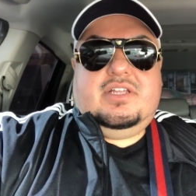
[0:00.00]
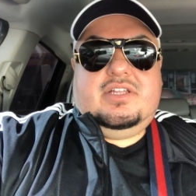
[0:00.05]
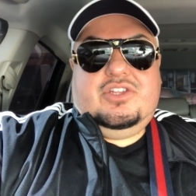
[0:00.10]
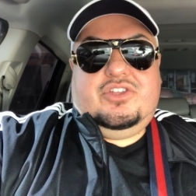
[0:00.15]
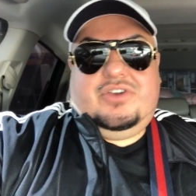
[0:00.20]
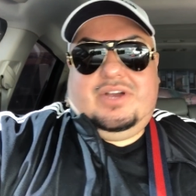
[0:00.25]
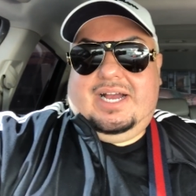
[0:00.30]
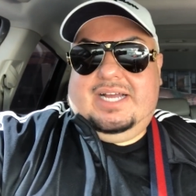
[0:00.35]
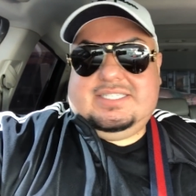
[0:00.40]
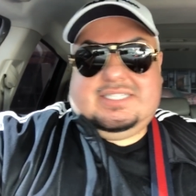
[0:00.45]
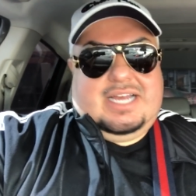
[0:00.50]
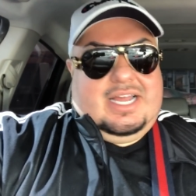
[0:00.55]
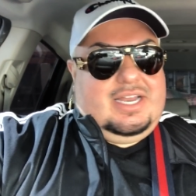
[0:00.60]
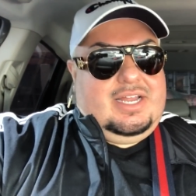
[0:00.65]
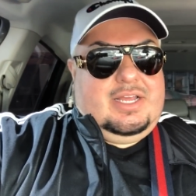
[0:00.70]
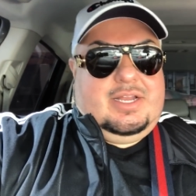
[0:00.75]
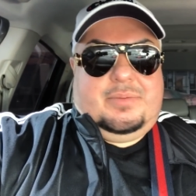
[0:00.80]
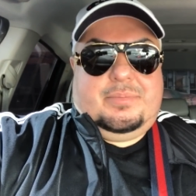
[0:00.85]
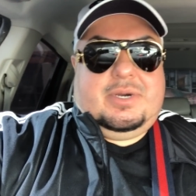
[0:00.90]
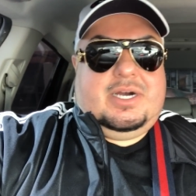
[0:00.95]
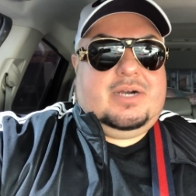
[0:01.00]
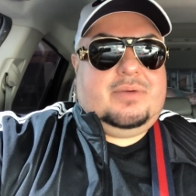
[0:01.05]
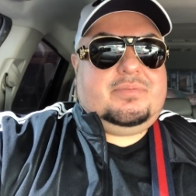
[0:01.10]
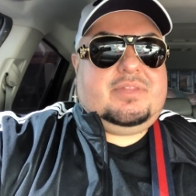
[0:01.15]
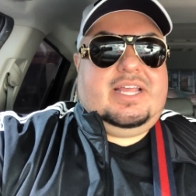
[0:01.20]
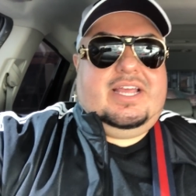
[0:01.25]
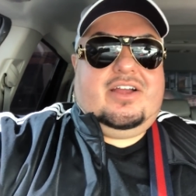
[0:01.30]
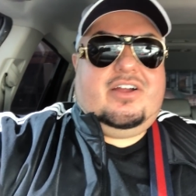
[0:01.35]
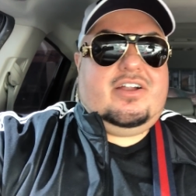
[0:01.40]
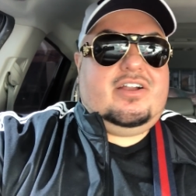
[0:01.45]
You guys gotta hit them up.
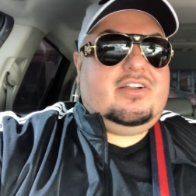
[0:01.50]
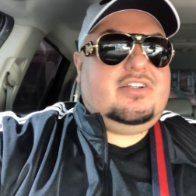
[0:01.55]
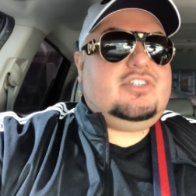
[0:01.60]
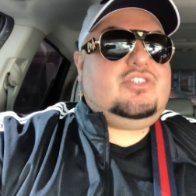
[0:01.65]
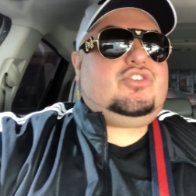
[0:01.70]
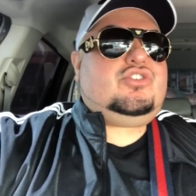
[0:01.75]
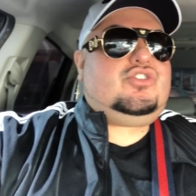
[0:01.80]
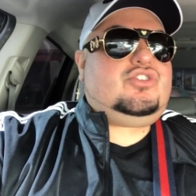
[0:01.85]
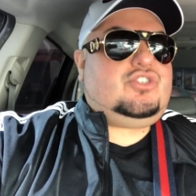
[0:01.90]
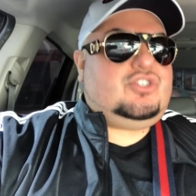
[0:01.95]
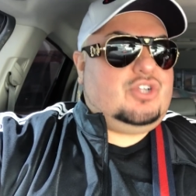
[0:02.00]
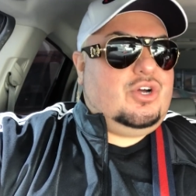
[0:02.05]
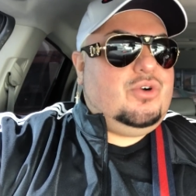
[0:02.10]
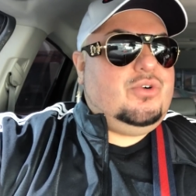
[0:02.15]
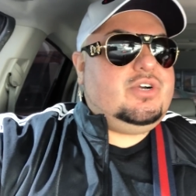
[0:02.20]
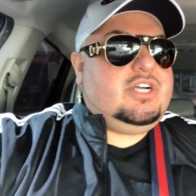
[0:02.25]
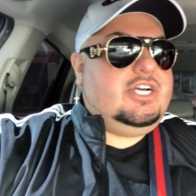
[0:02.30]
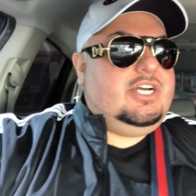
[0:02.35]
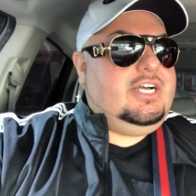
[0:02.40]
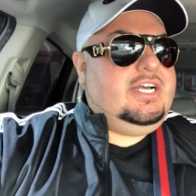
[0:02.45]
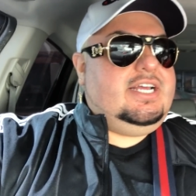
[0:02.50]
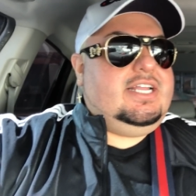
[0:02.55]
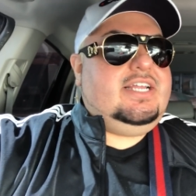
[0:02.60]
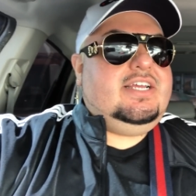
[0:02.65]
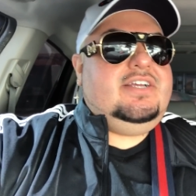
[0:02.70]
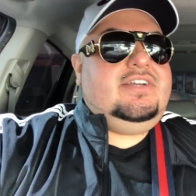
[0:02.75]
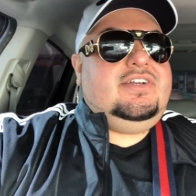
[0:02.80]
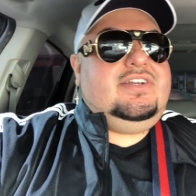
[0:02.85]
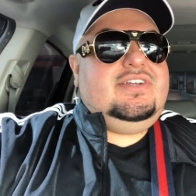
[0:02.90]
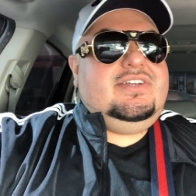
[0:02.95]
They are so good.
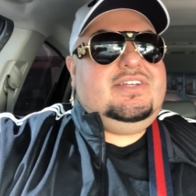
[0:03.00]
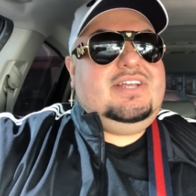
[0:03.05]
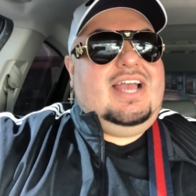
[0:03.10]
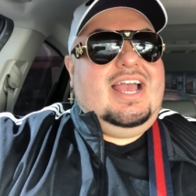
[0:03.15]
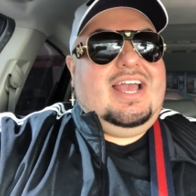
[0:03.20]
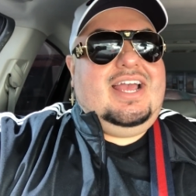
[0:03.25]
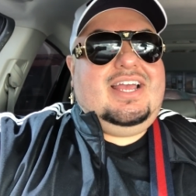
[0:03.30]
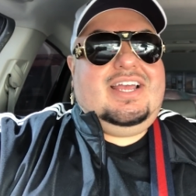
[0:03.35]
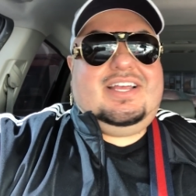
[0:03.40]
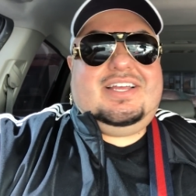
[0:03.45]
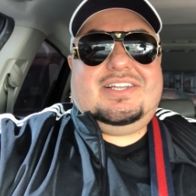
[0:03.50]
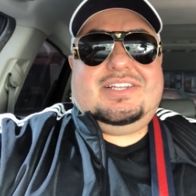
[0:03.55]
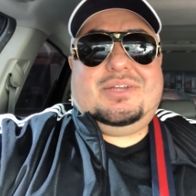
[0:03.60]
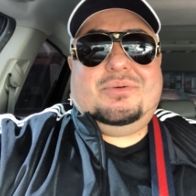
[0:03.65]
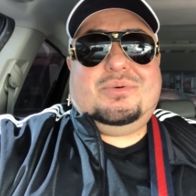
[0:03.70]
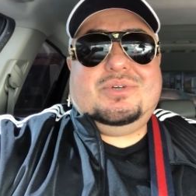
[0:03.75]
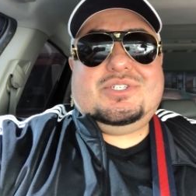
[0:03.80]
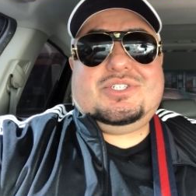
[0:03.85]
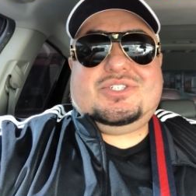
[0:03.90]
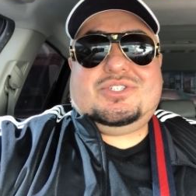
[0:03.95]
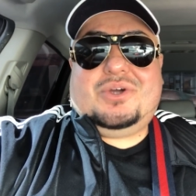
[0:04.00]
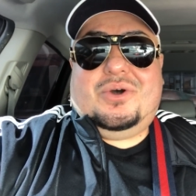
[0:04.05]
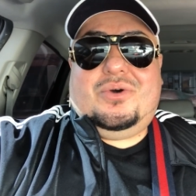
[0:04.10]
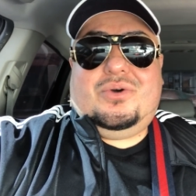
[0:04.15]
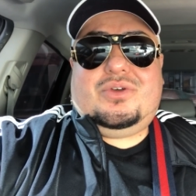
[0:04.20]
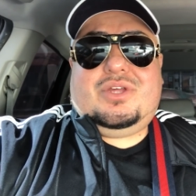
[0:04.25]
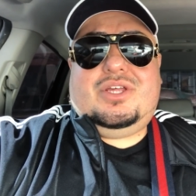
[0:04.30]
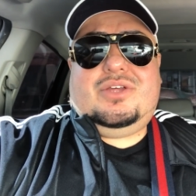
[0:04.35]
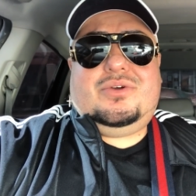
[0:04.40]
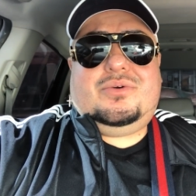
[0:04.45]
And it was so
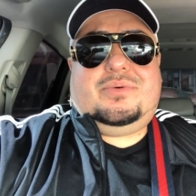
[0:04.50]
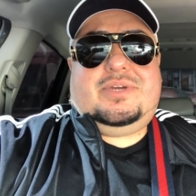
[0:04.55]
cute.